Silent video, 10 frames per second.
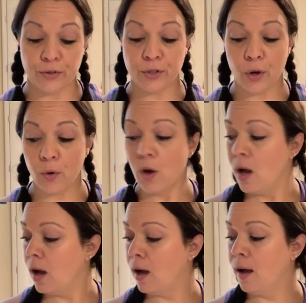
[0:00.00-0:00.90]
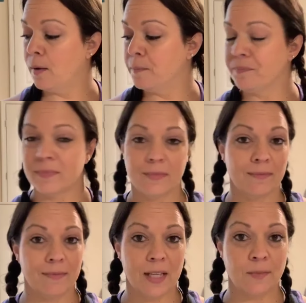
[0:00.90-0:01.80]
So
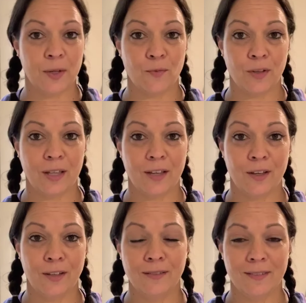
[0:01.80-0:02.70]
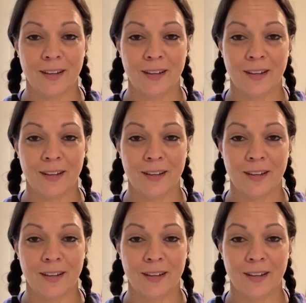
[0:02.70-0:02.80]
it's been really good.